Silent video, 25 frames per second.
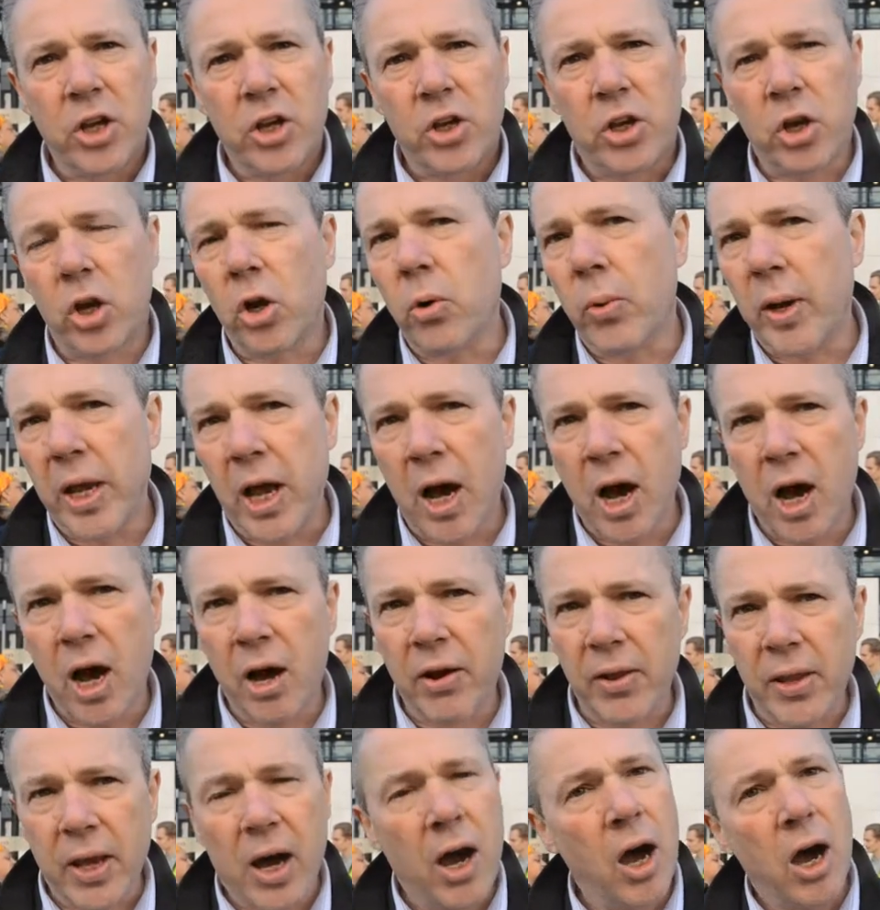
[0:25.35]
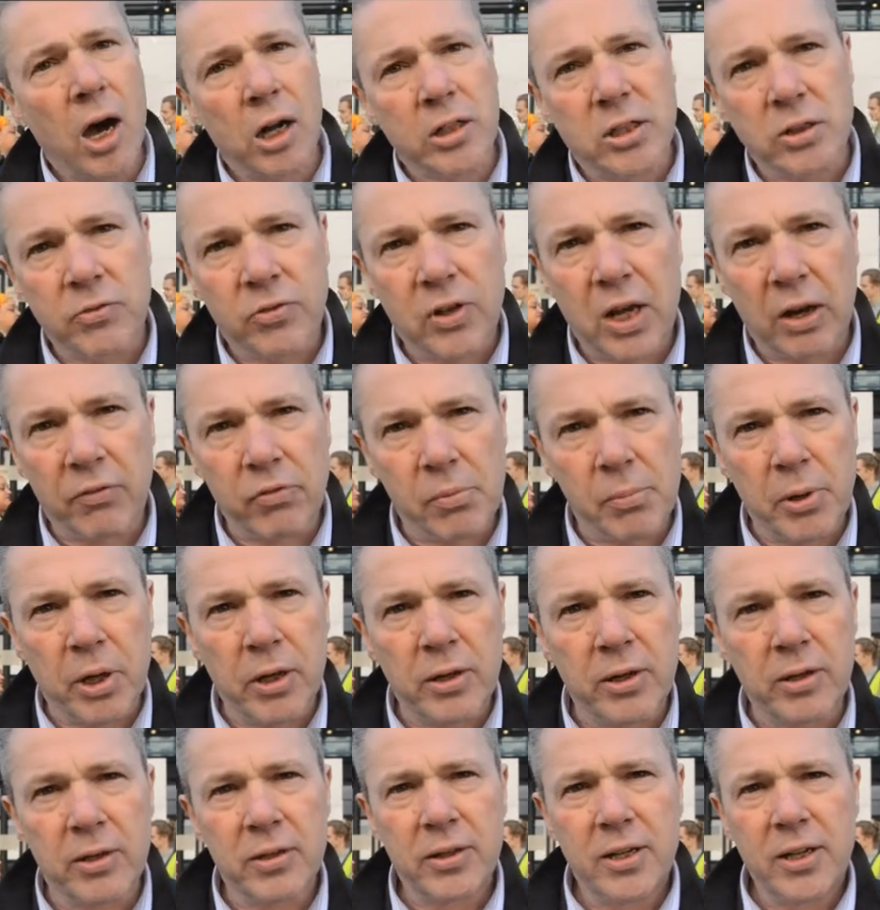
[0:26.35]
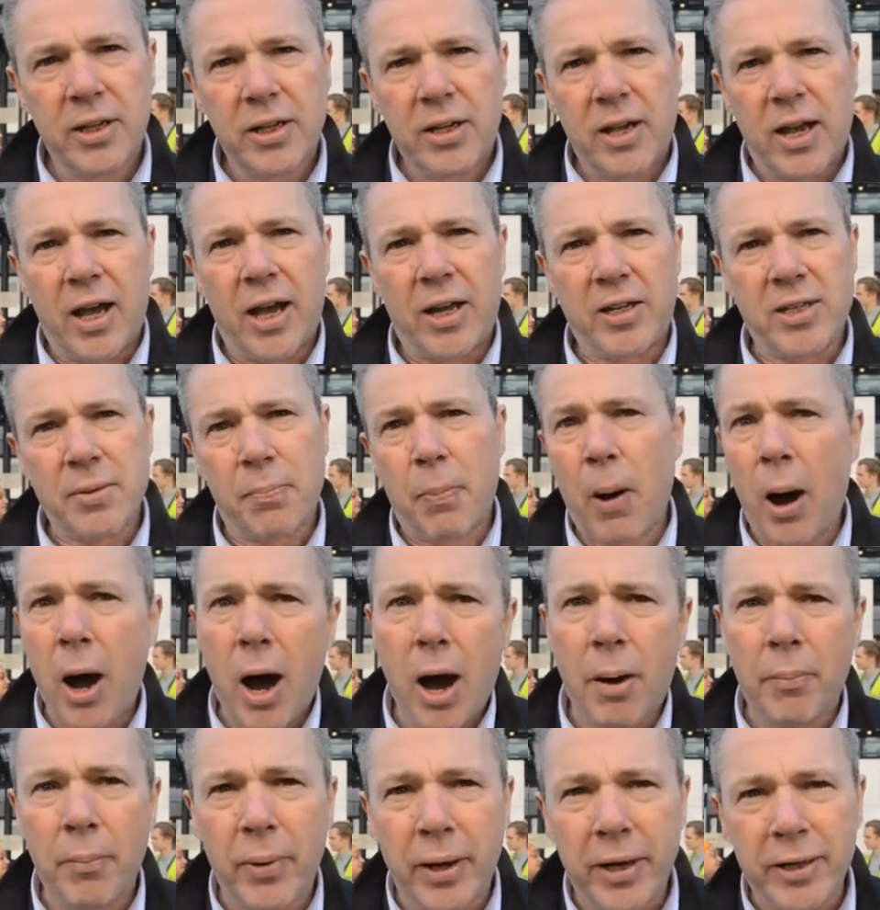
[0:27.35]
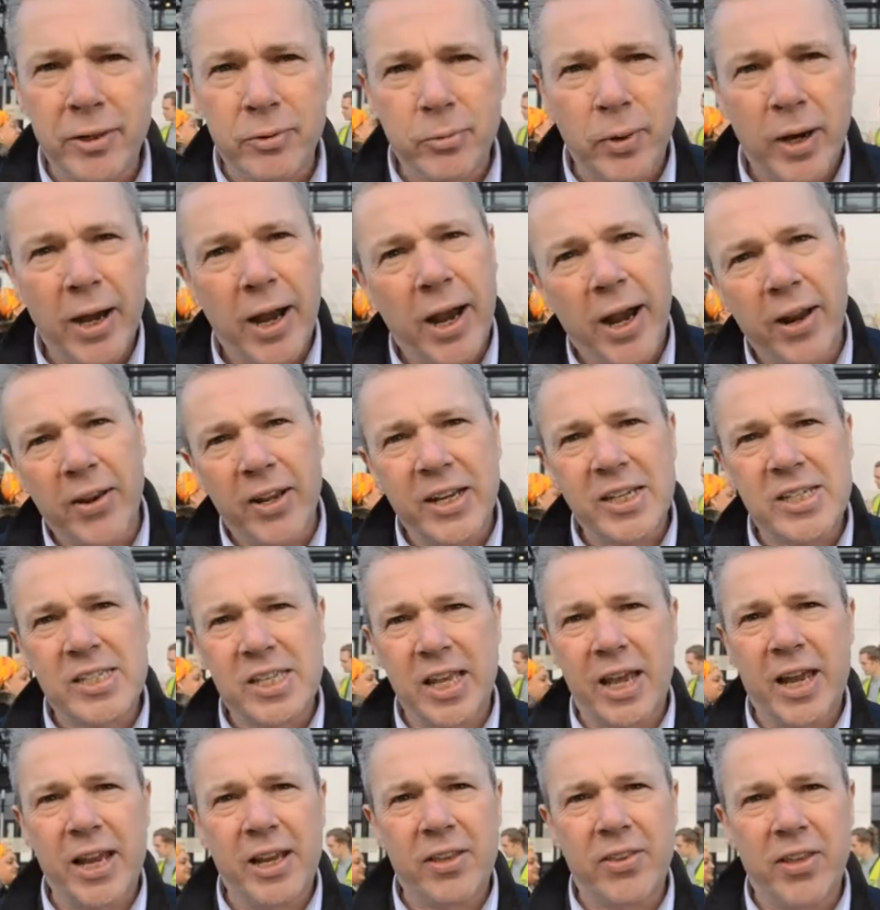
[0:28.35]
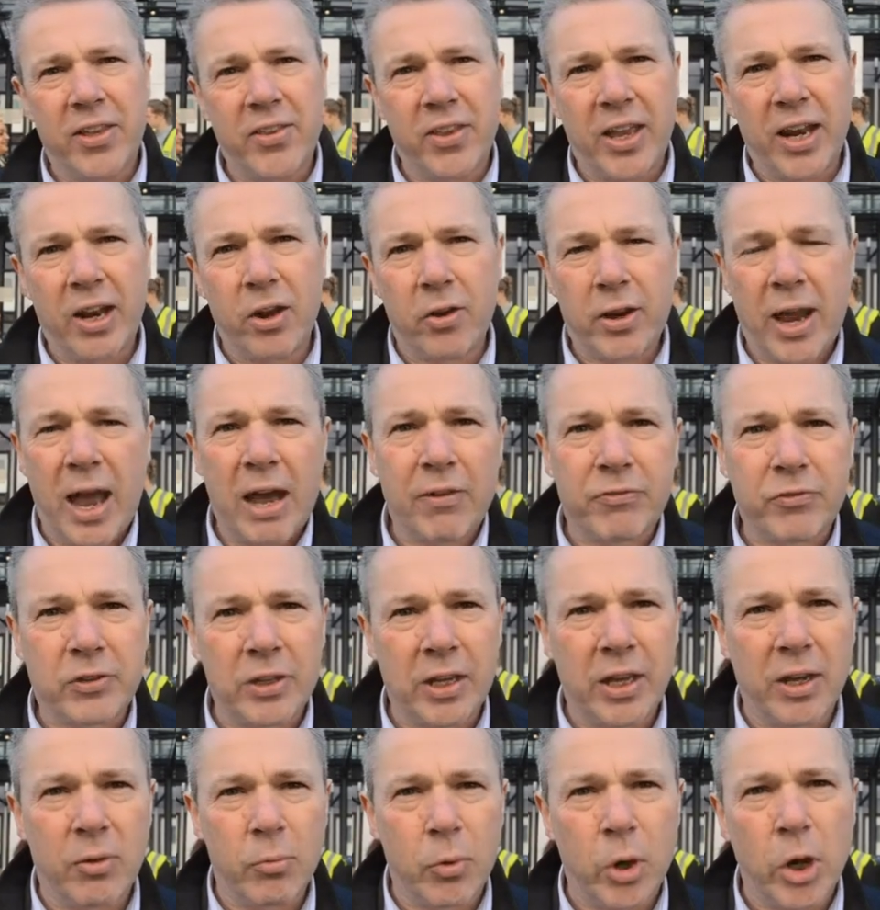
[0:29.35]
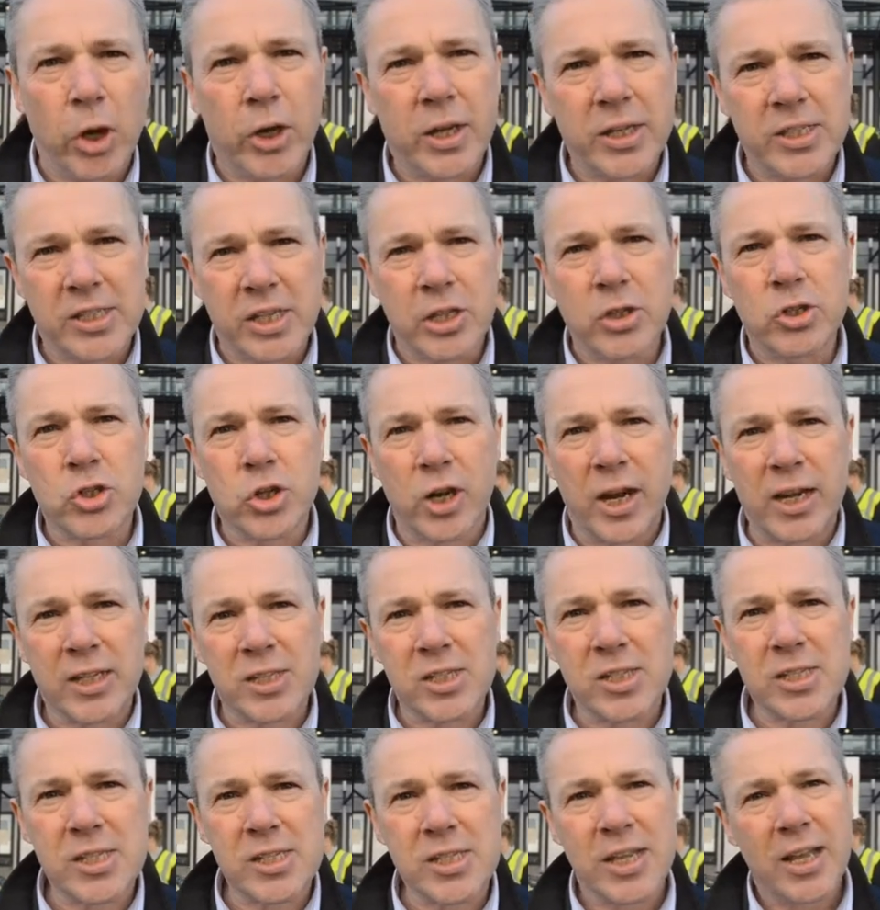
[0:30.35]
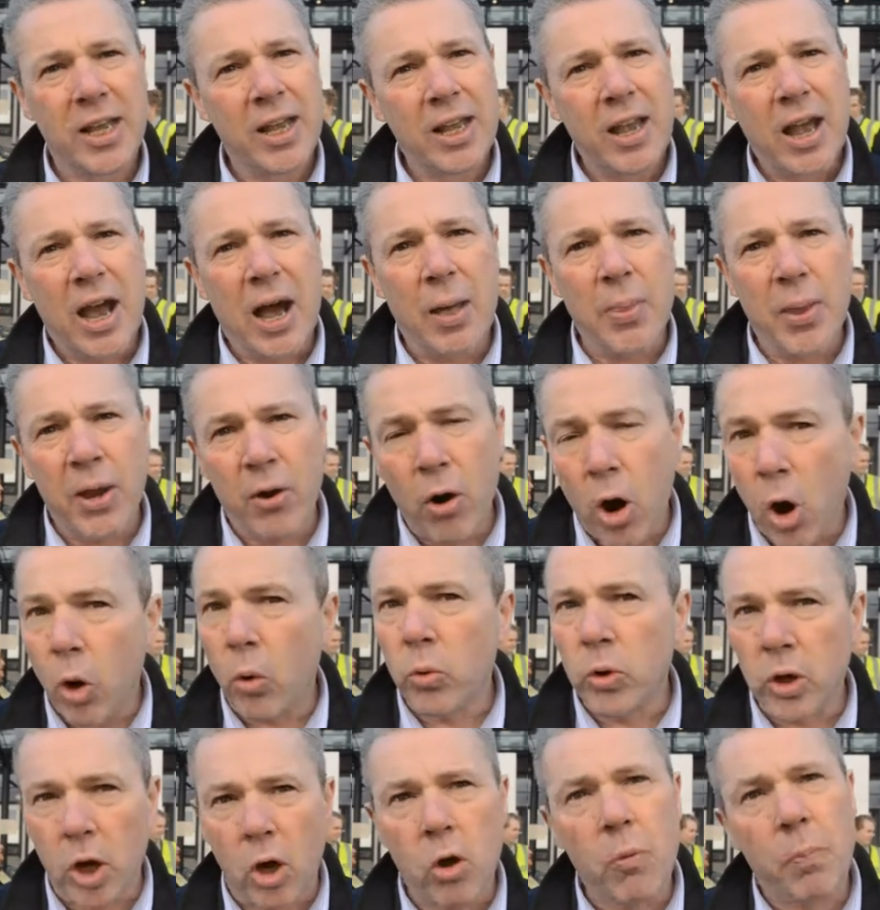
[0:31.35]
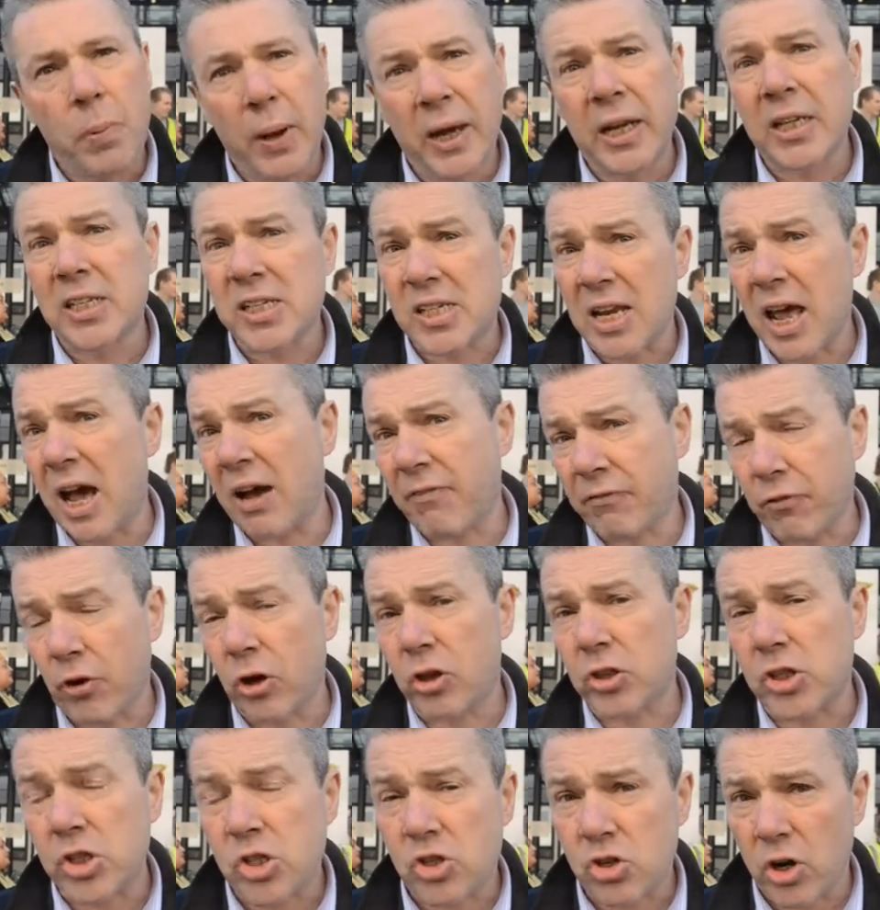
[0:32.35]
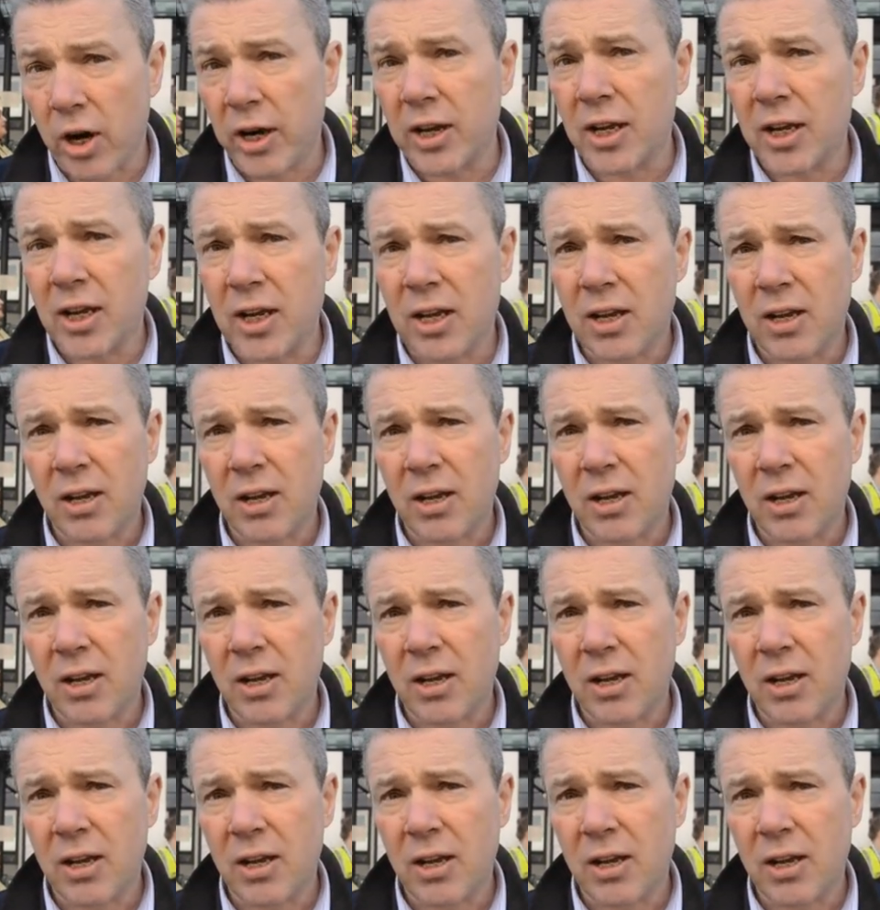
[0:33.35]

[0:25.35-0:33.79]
here we are at the heart of government, a department where they say that they look after workers' interests, and their own low-paid staff are on strike